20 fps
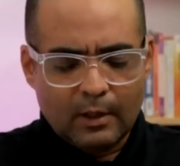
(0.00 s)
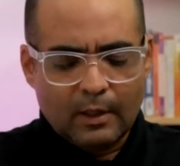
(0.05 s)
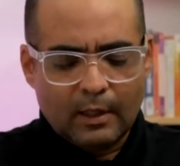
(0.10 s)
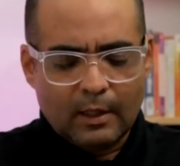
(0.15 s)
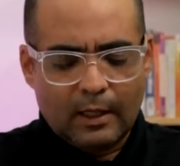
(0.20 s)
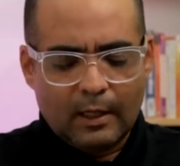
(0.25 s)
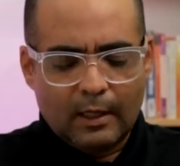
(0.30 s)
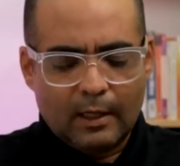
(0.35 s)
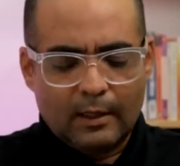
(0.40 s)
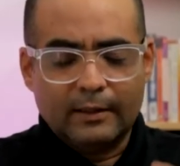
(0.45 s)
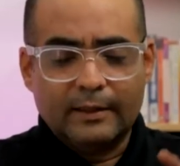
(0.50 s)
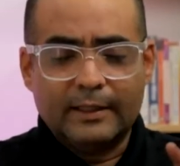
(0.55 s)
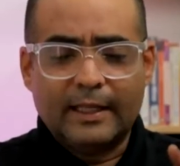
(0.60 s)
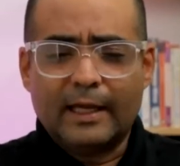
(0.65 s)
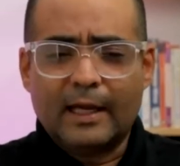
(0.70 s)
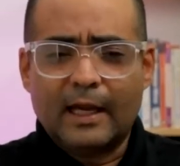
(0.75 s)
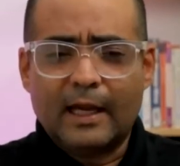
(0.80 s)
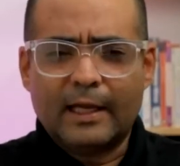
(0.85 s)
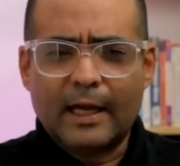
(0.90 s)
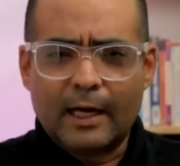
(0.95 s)
Uh,
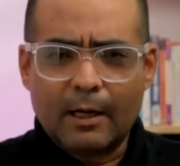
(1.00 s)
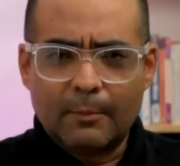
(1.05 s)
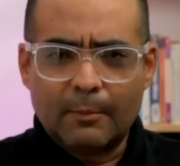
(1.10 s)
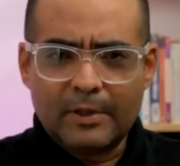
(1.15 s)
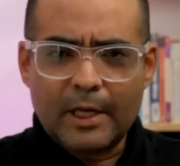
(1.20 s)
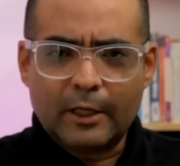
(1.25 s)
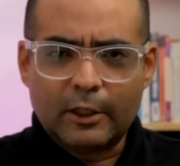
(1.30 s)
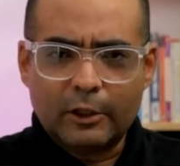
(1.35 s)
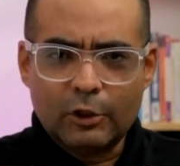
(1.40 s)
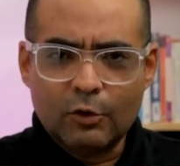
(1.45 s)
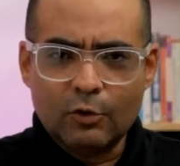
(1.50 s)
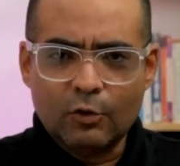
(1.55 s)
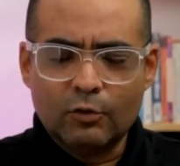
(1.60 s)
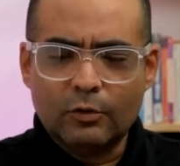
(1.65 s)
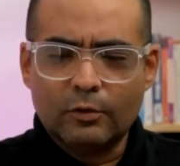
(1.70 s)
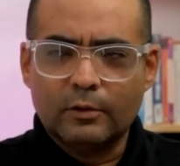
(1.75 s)
they, it gotta be a cue,